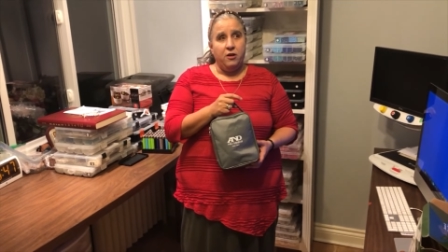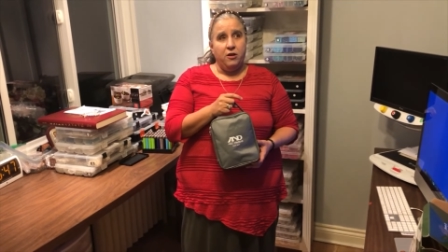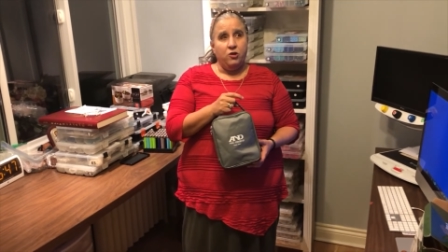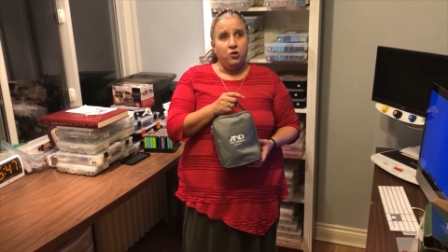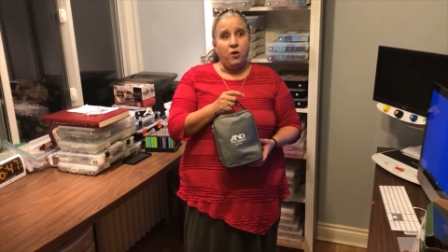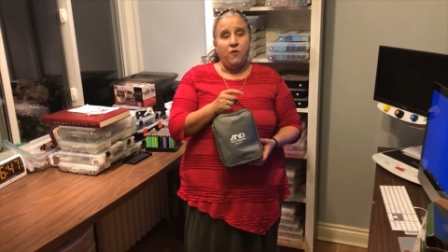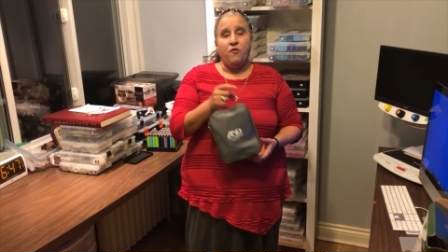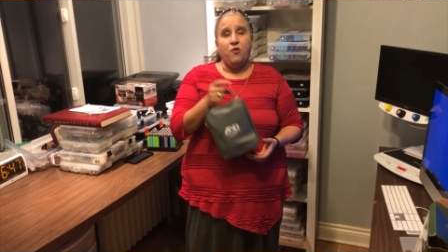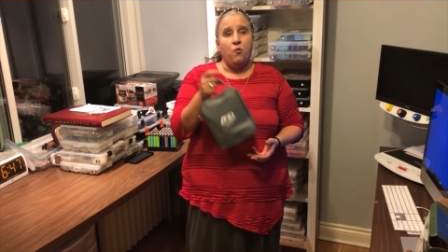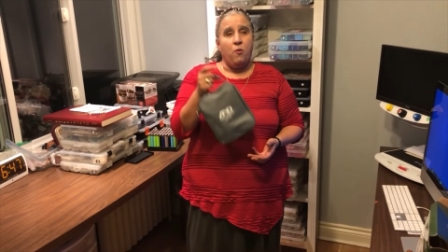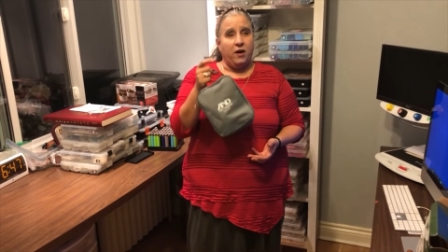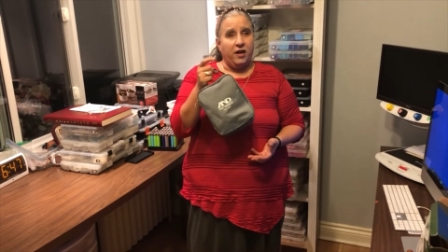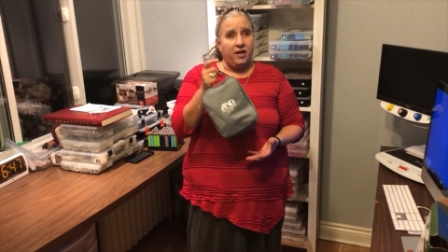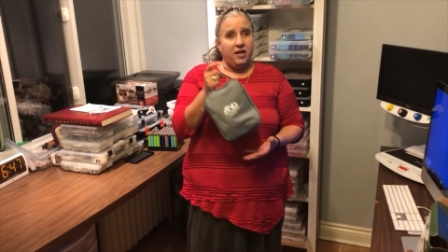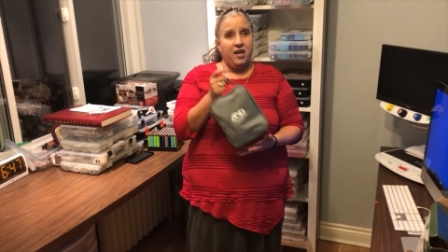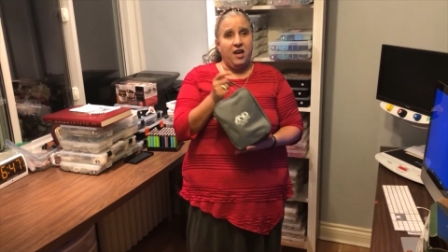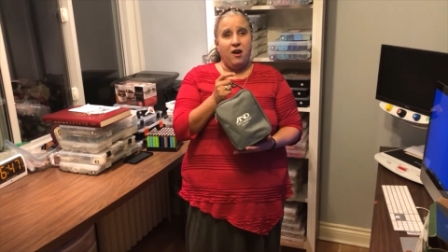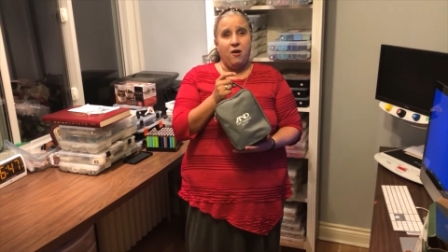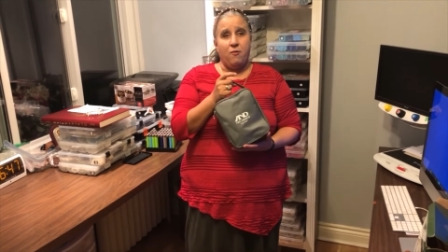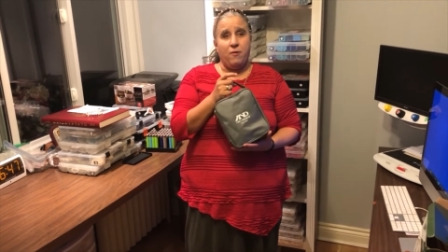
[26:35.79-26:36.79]
So if you want
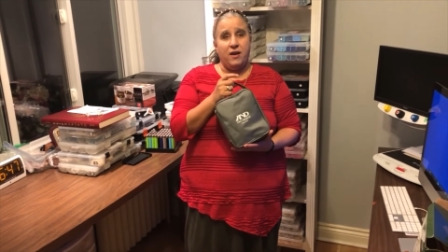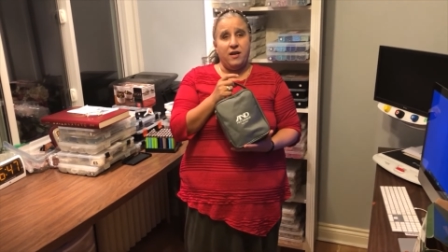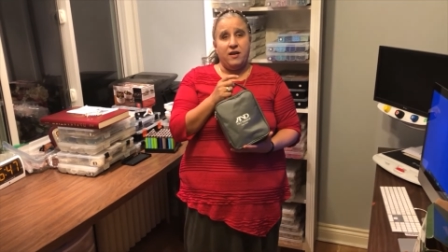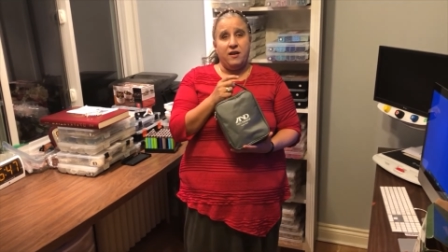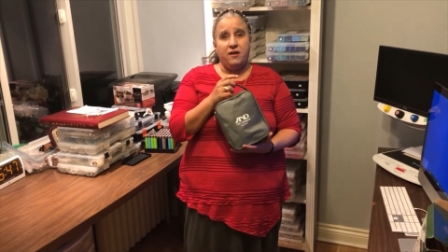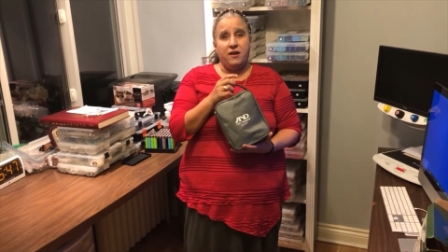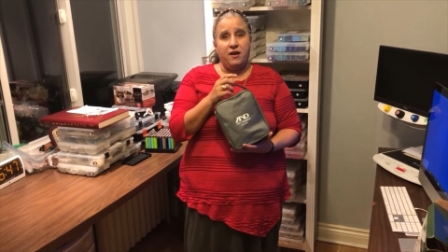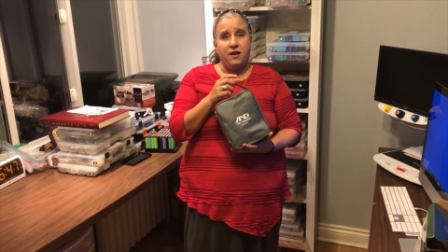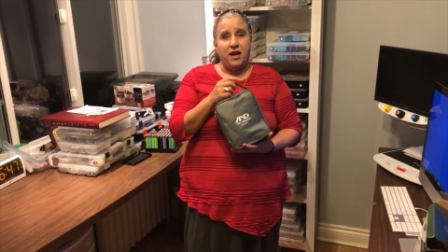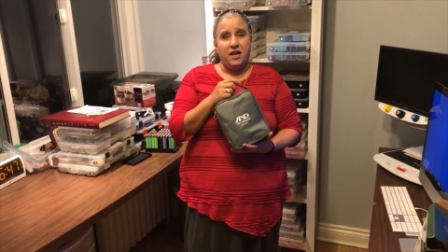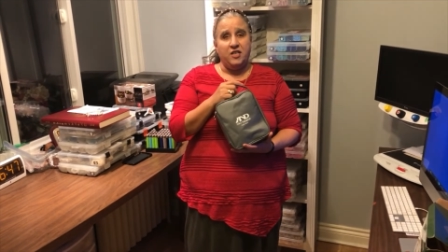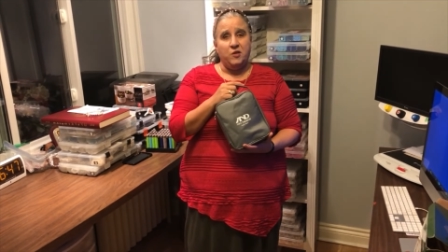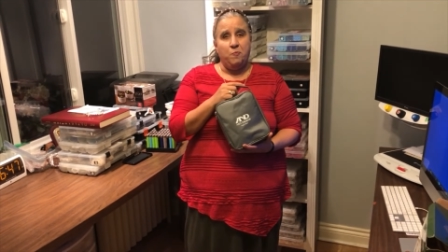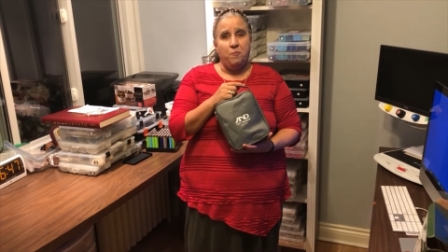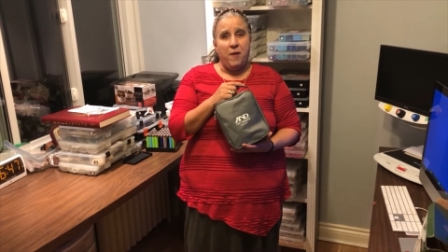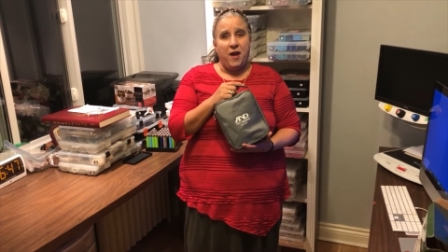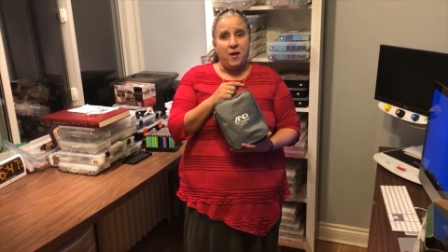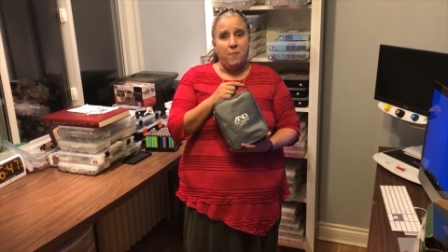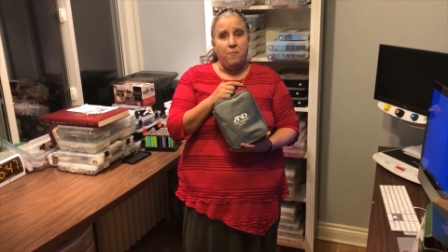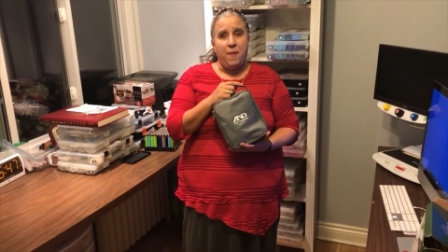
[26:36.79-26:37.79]
to carry it in a nice
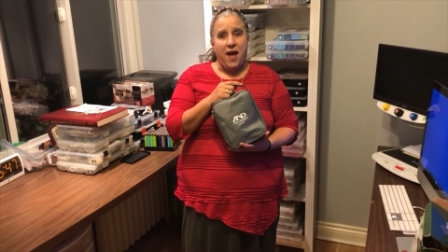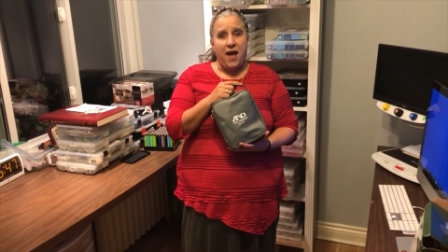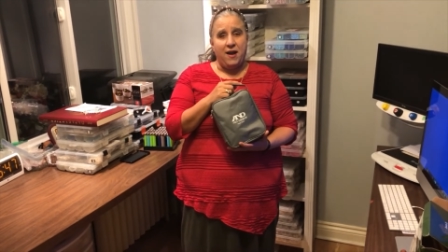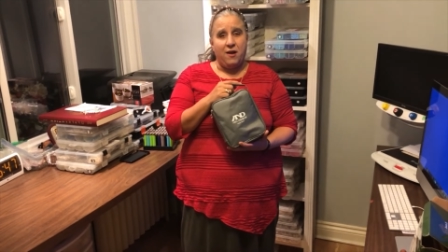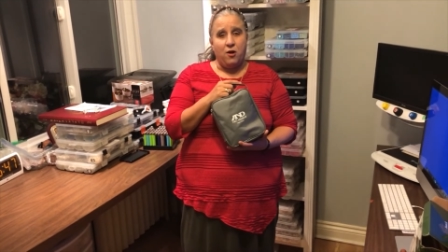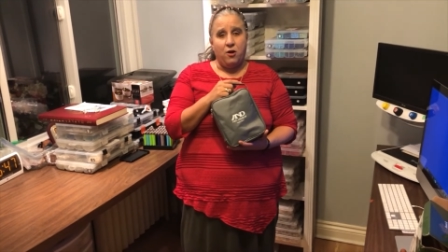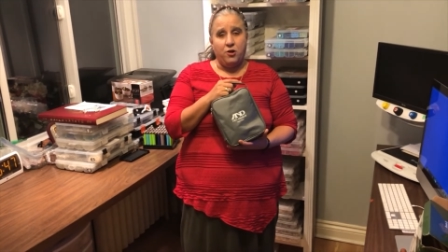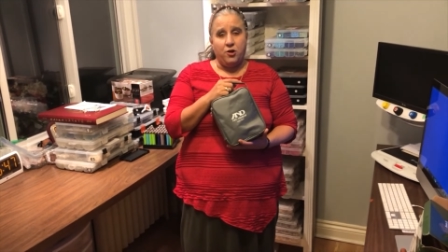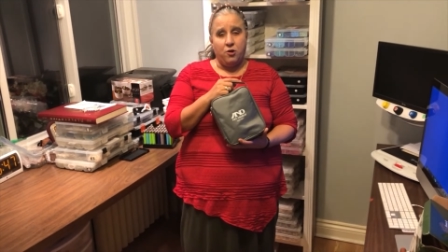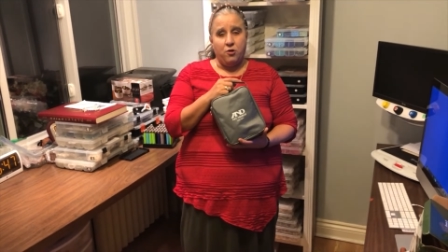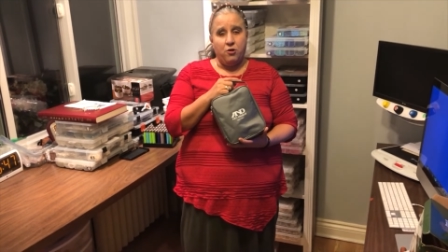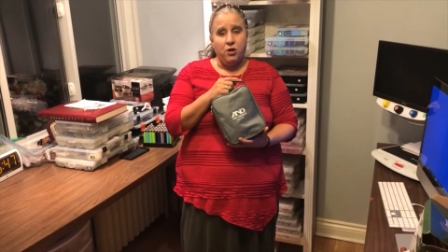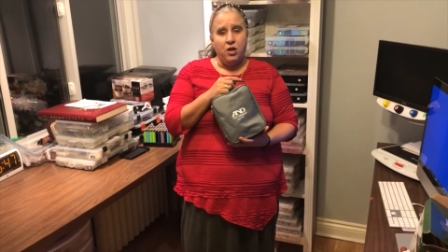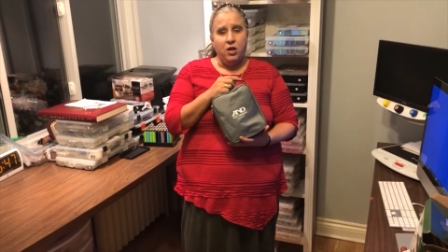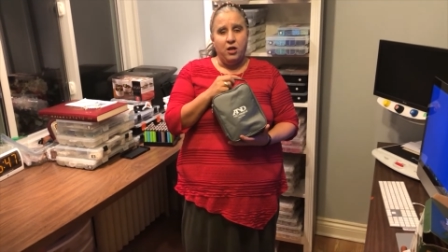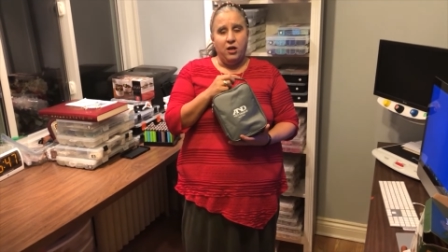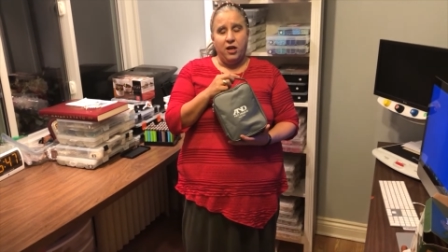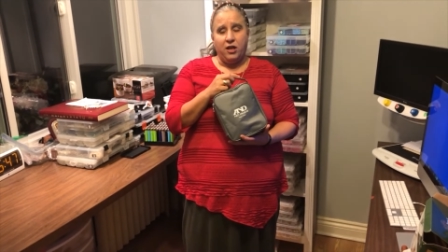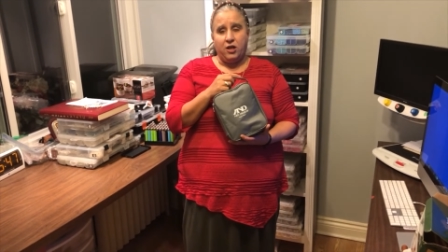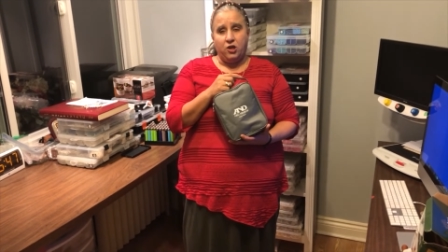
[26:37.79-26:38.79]
big bag on your,
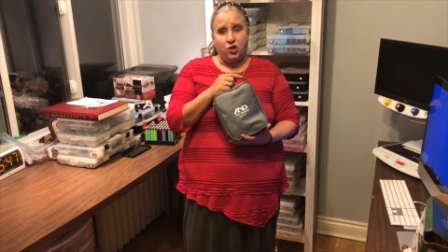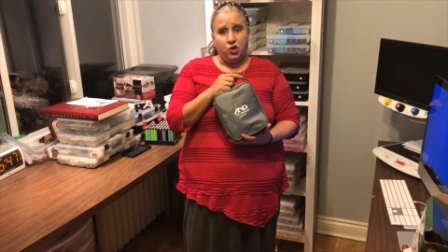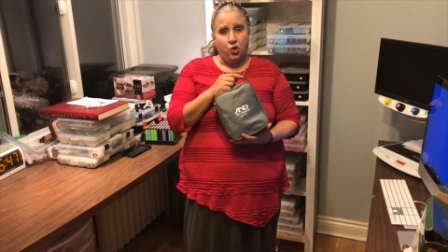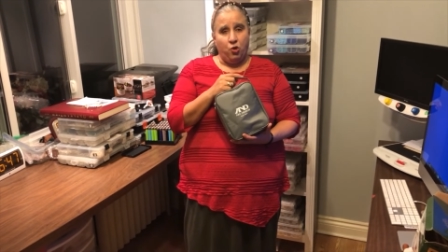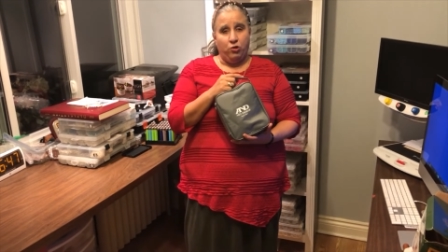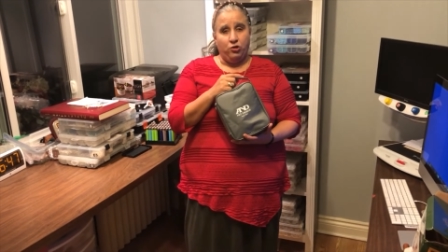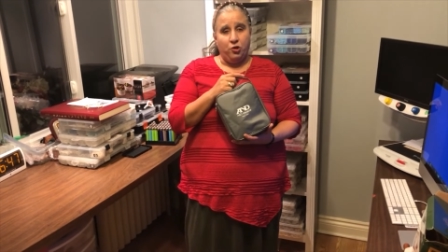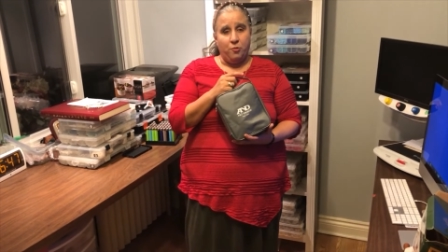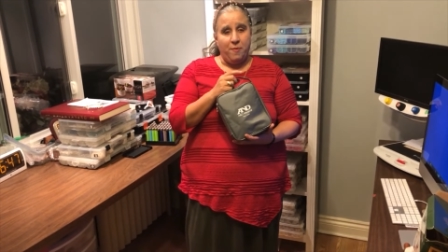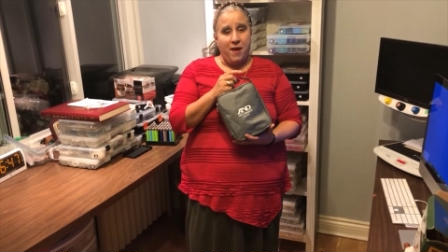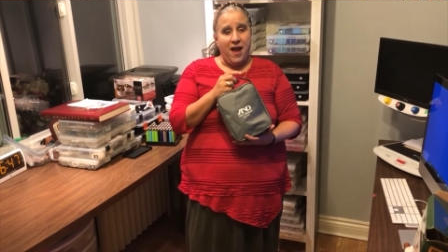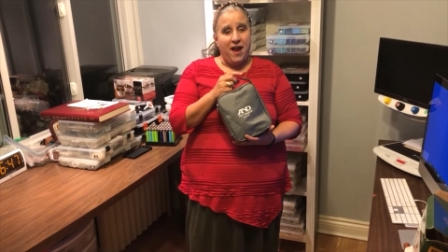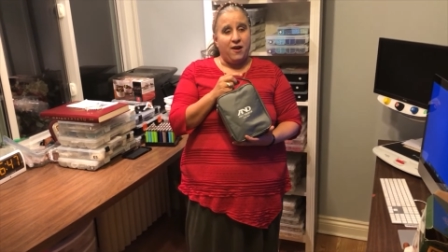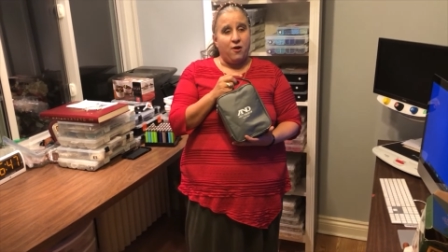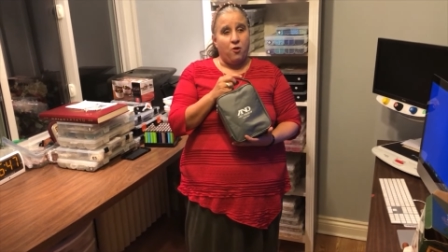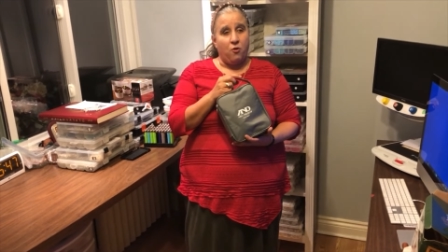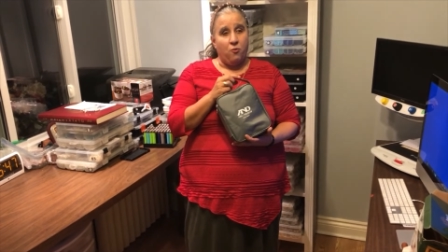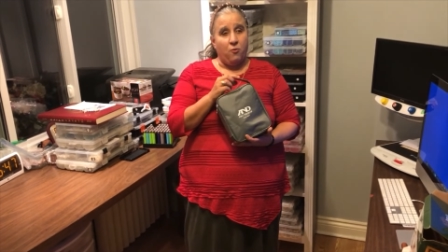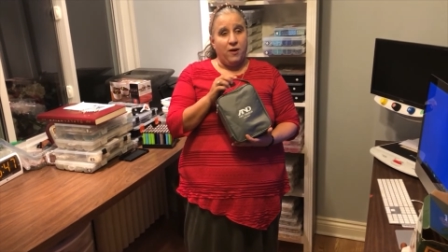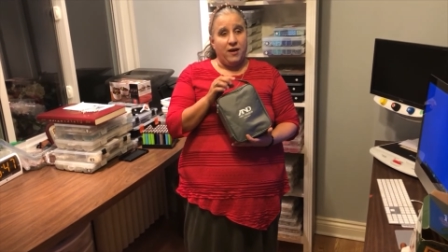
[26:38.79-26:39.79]
like a shoulder bag
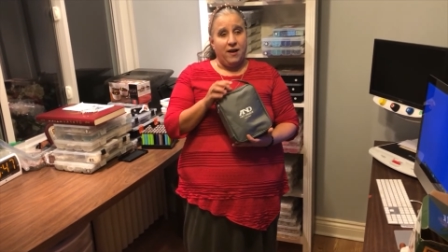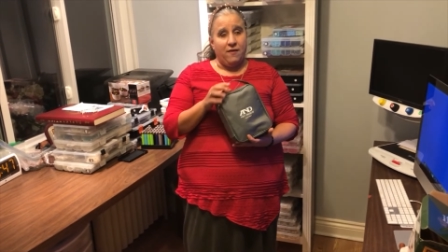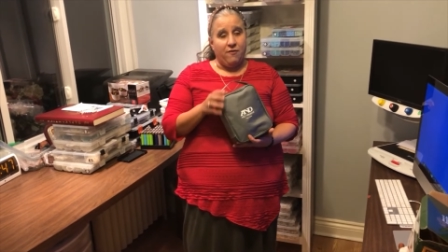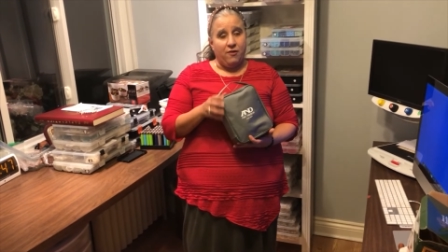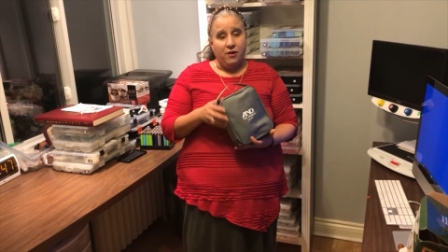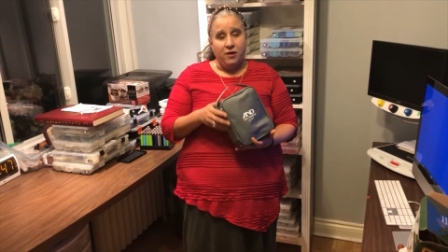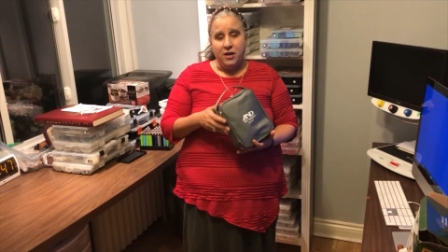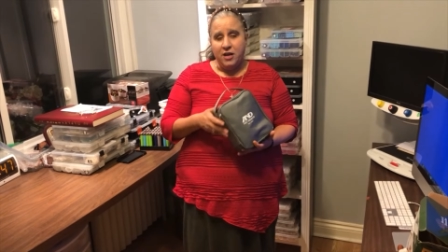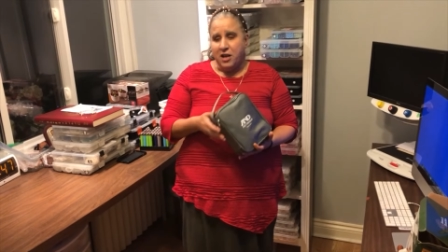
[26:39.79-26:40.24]
or whatever.